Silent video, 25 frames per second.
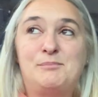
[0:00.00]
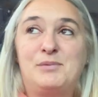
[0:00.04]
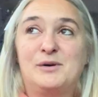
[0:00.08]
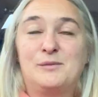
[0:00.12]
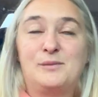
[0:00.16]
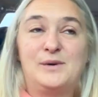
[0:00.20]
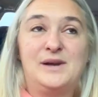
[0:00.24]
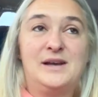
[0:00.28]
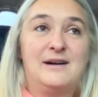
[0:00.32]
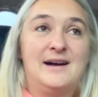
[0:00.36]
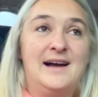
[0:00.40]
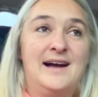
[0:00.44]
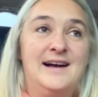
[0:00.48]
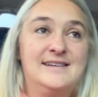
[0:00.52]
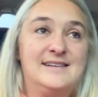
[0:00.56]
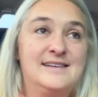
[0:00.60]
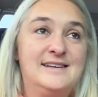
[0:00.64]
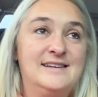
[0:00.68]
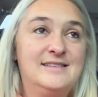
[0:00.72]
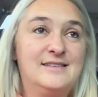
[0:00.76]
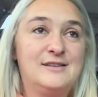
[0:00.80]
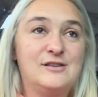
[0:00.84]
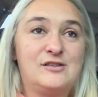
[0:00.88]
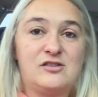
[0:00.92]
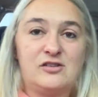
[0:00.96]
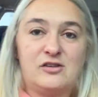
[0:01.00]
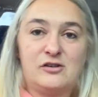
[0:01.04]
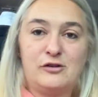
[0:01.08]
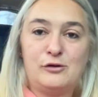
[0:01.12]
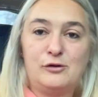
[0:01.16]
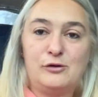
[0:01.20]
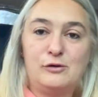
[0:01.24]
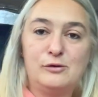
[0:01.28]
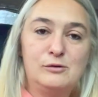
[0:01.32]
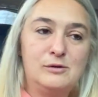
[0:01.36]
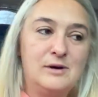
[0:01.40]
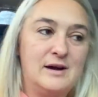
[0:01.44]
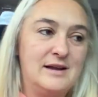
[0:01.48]
but we are headed the
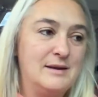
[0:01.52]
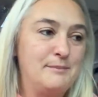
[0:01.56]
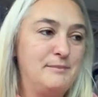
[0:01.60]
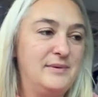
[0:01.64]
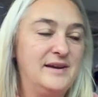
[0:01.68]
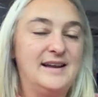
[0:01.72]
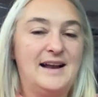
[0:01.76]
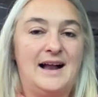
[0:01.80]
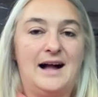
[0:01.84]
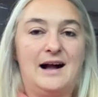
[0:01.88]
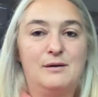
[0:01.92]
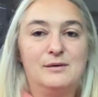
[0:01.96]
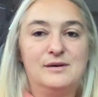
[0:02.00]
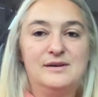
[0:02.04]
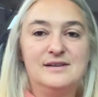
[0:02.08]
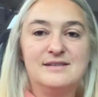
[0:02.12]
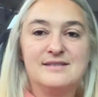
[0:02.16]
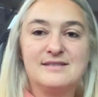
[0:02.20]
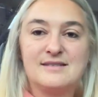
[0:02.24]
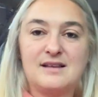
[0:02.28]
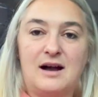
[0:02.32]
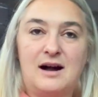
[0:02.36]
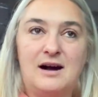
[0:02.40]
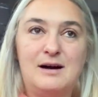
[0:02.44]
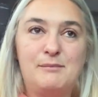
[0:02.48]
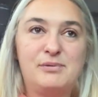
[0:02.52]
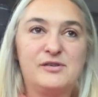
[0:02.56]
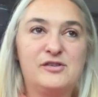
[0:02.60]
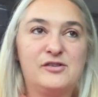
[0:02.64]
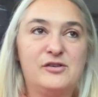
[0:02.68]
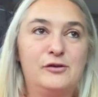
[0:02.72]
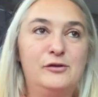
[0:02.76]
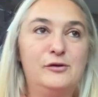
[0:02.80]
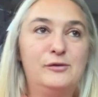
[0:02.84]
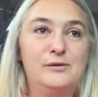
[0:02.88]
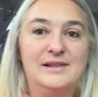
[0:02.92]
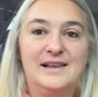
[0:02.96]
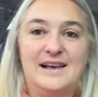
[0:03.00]
2 and a bit hours up
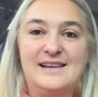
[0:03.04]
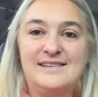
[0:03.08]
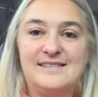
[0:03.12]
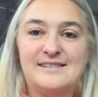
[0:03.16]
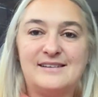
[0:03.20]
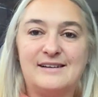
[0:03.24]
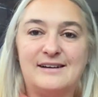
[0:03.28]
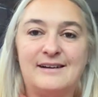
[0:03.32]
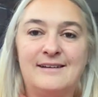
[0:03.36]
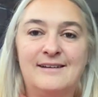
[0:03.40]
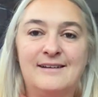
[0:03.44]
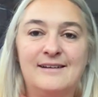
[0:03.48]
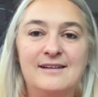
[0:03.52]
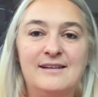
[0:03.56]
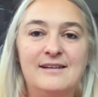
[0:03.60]
to Leicester.